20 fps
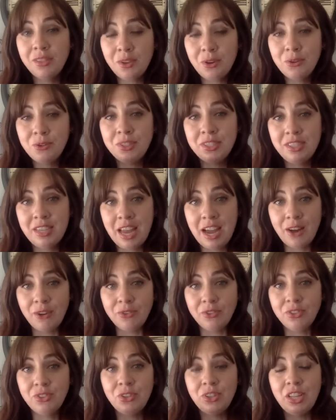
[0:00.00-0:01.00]
those
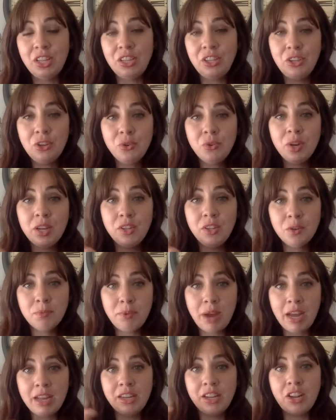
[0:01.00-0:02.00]
down so that you in your
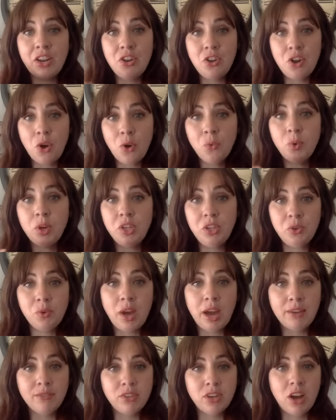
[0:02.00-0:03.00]
mind know what you
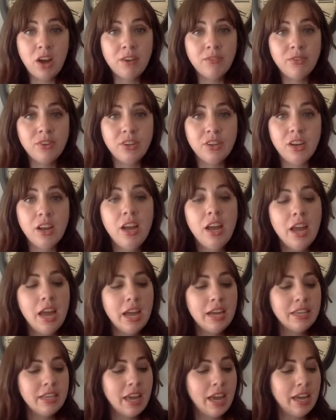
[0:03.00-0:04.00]
have to offer.
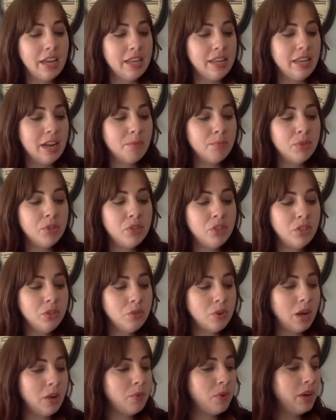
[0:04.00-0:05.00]
Okay, number two,
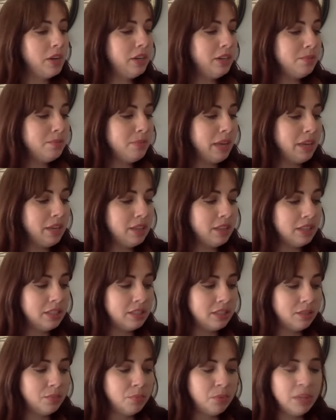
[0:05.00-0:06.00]
I want you to make a
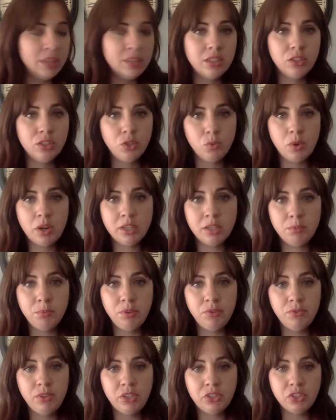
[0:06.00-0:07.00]
list of places you want to be
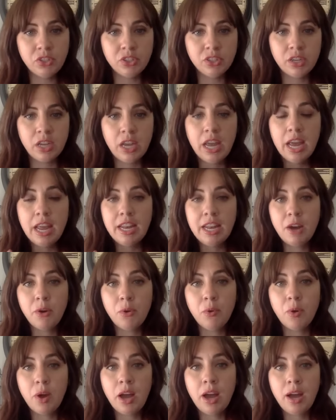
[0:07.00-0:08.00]
featured.
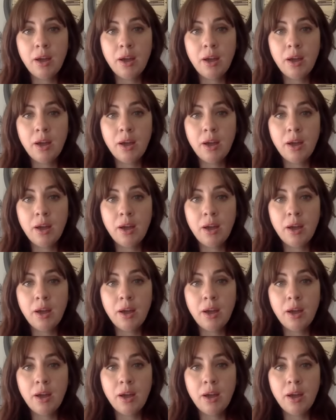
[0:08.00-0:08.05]
Now,